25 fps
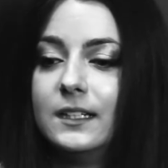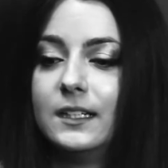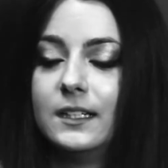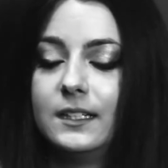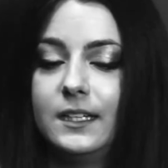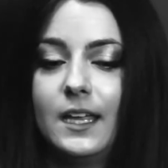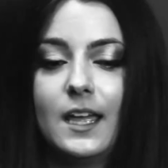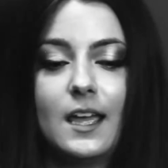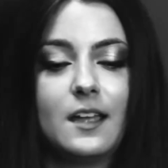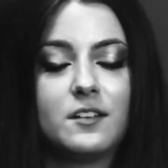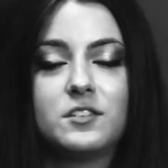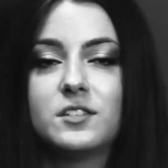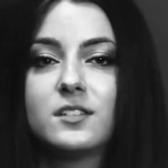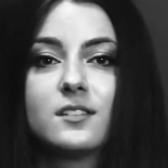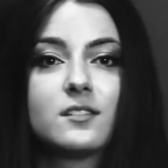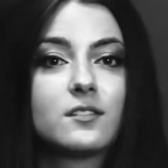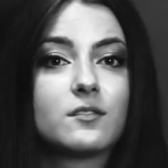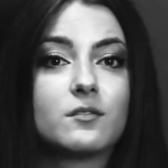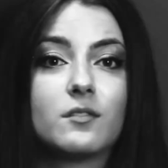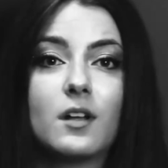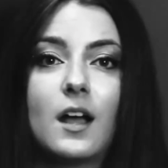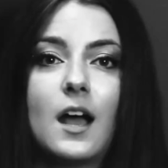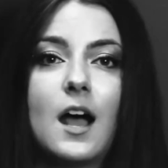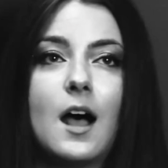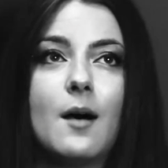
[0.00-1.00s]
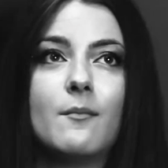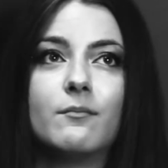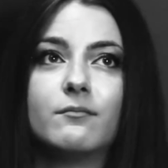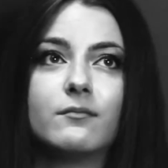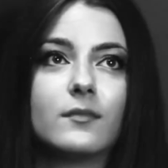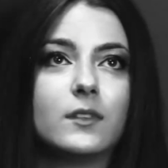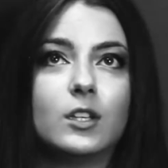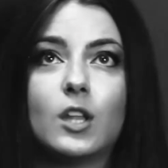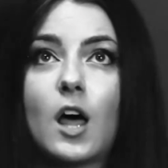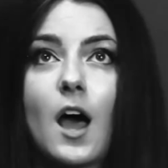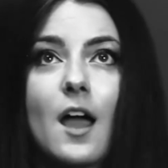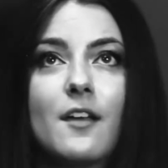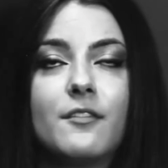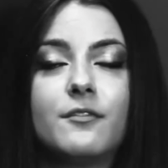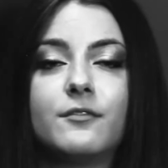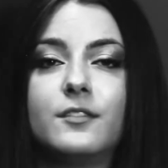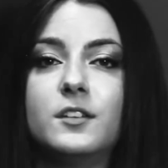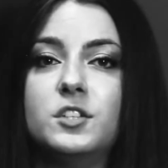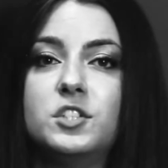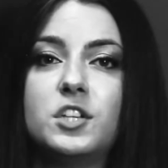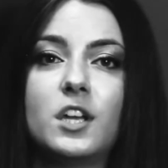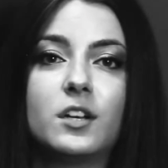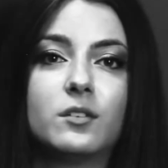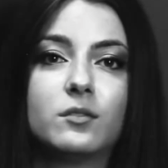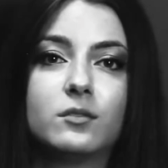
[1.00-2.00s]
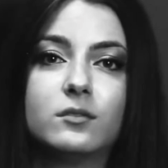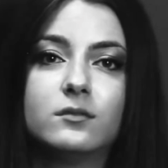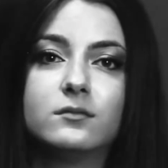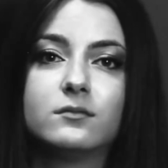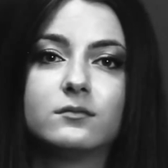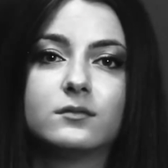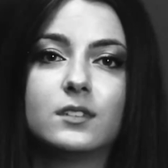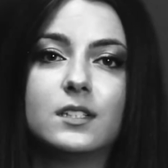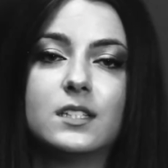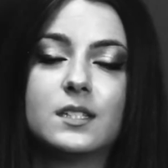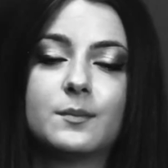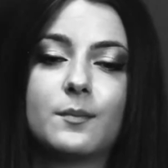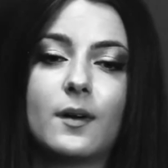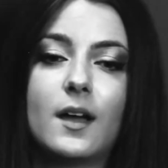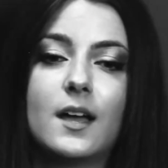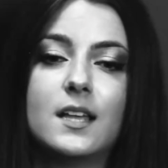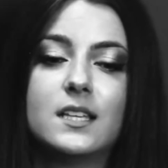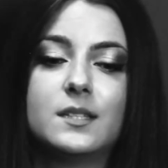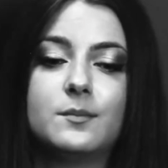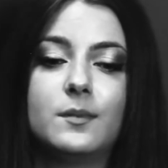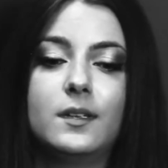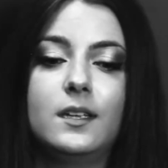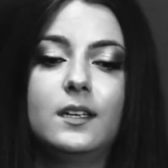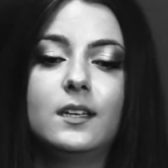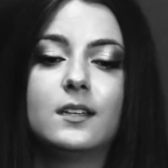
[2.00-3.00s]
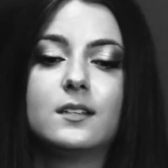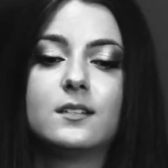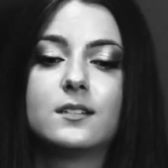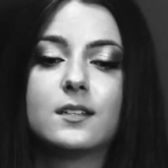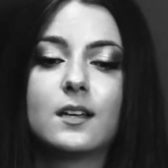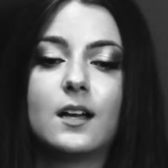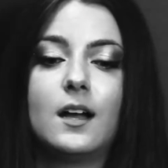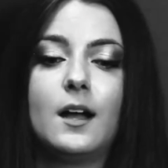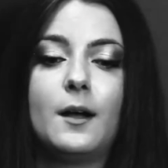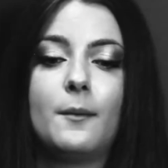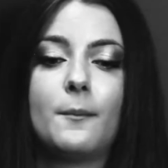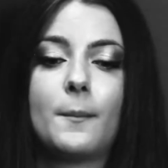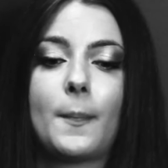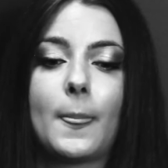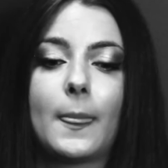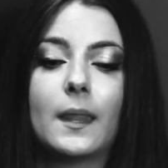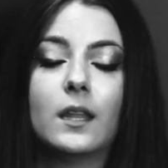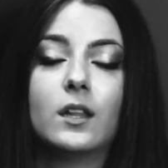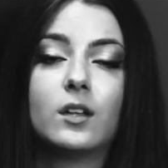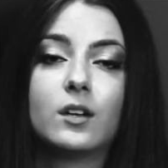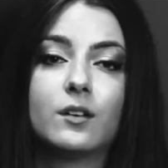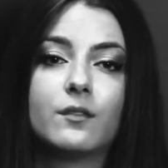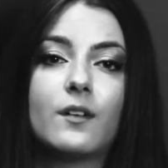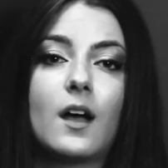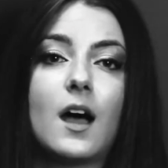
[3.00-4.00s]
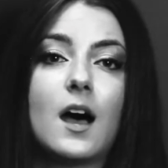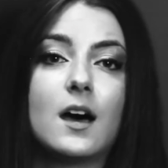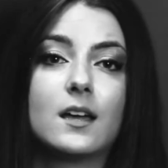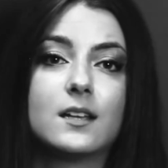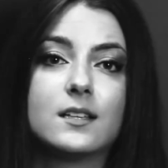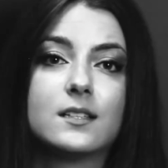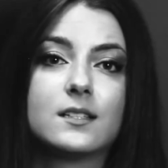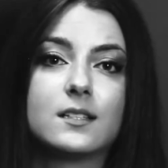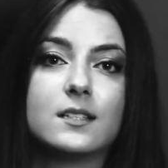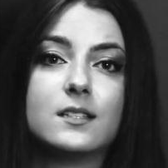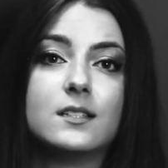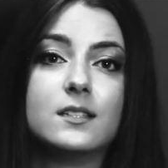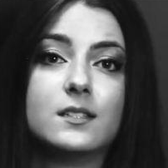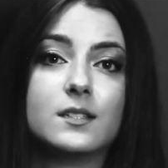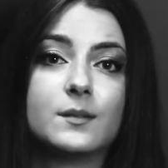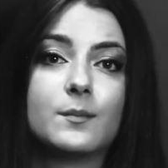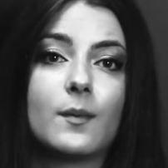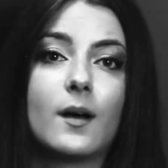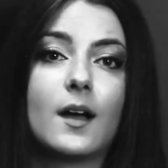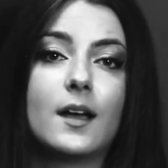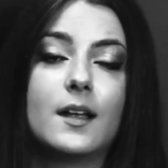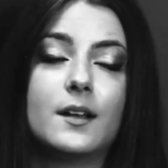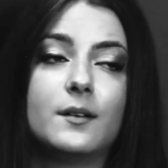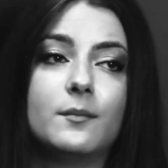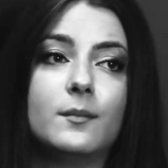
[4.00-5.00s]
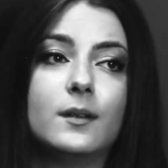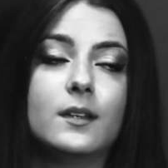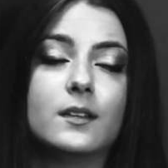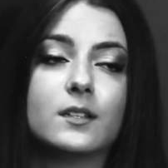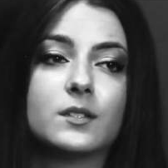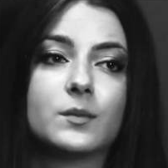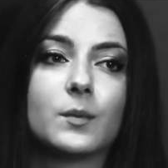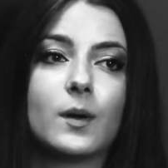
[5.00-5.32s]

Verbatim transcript: yeah, just um, life in general inspires me and um, a lot of artists inspire me as